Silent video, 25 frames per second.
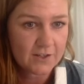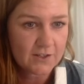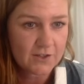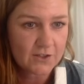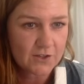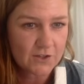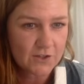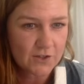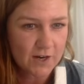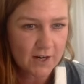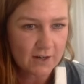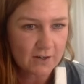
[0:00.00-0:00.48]

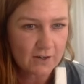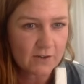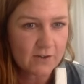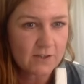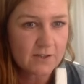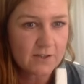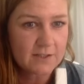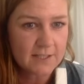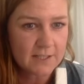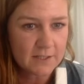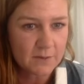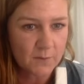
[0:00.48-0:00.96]

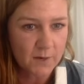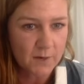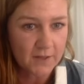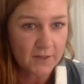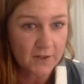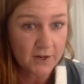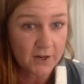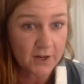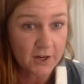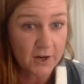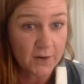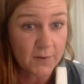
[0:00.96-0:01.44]
struggles and what
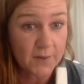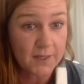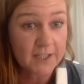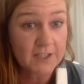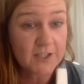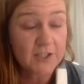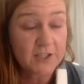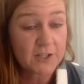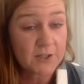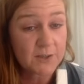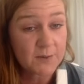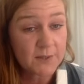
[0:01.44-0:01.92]
they're going
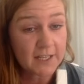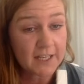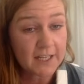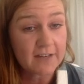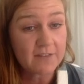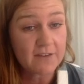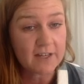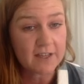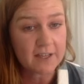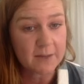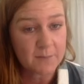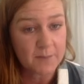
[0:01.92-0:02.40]
to and
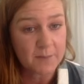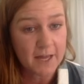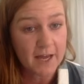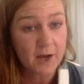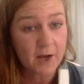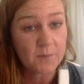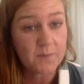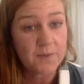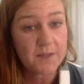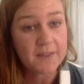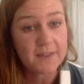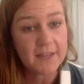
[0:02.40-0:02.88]
giving them the
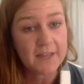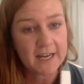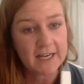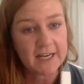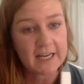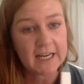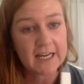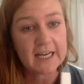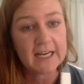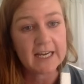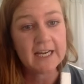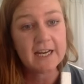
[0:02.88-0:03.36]
help that they
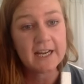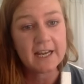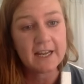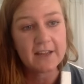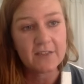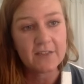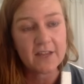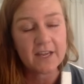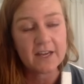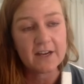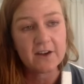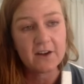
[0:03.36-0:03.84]
need
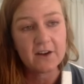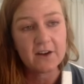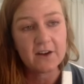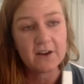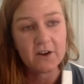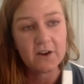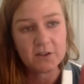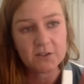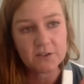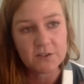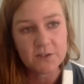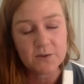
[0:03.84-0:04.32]
and then
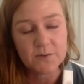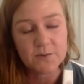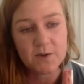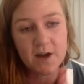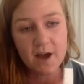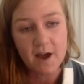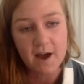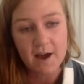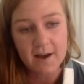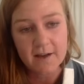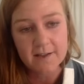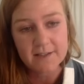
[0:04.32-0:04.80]
also
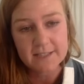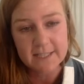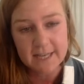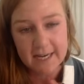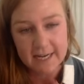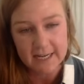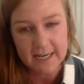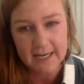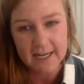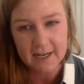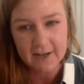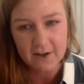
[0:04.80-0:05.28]
not
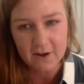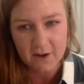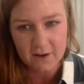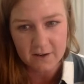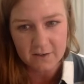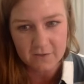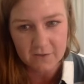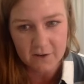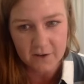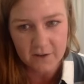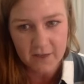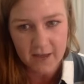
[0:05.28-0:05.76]
taking it
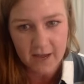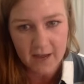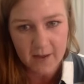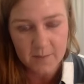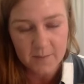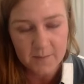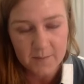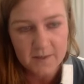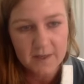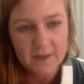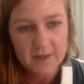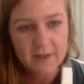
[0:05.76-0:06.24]
on for
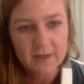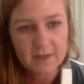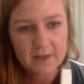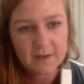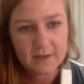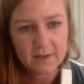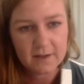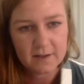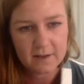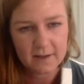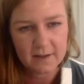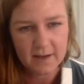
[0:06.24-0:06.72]
them
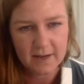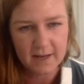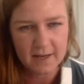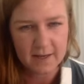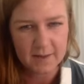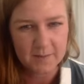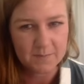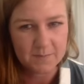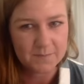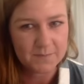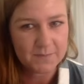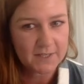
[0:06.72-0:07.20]

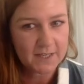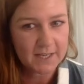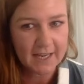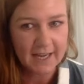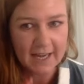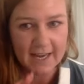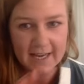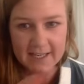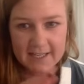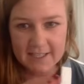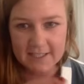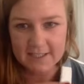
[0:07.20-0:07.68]
um,
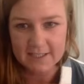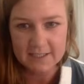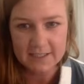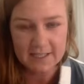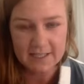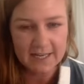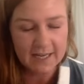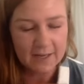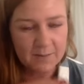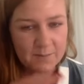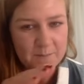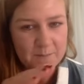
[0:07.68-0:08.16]
and it
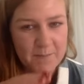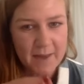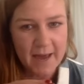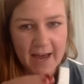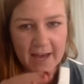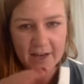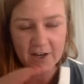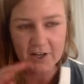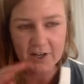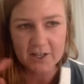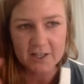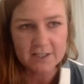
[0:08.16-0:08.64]
it
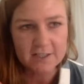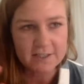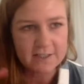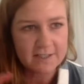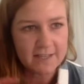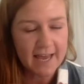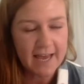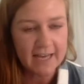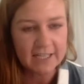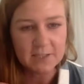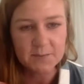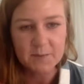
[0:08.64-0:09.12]
matters
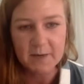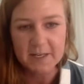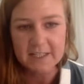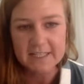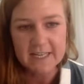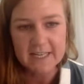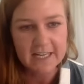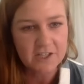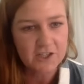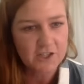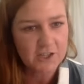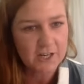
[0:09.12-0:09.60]

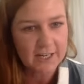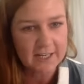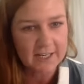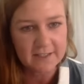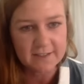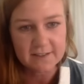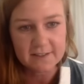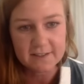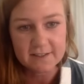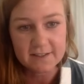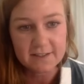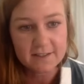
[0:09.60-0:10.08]

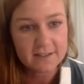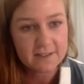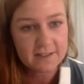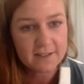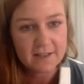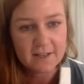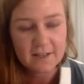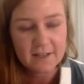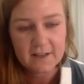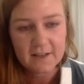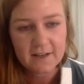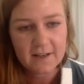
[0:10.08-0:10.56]
expectations
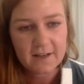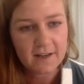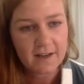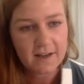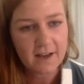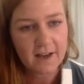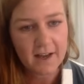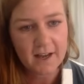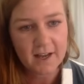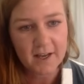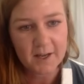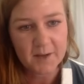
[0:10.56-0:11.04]

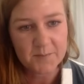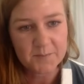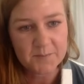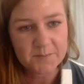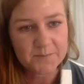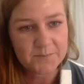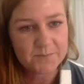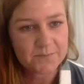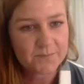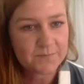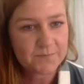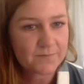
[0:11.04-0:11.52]

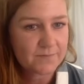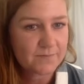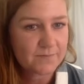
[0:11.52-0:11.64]
um,